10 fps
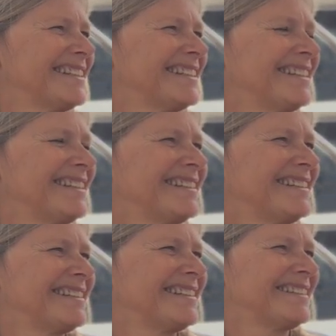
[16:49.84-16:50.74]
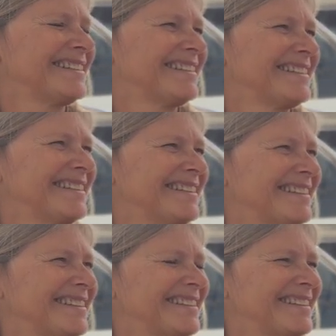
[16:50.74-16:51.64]

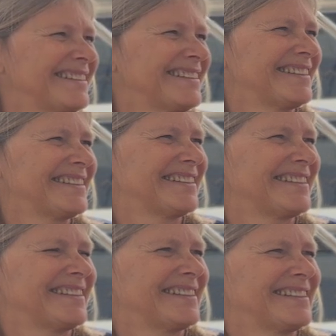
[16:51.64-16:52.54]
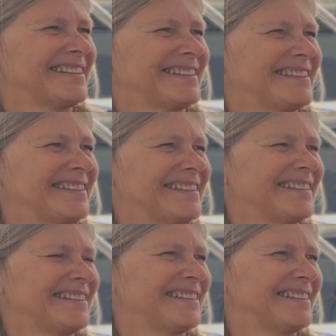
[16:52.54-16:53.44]

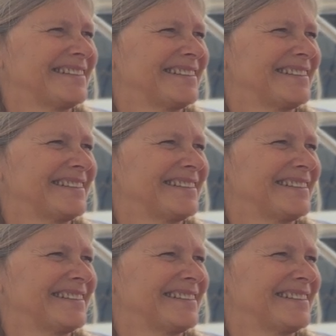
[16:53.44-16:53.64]
The person shown says nothing.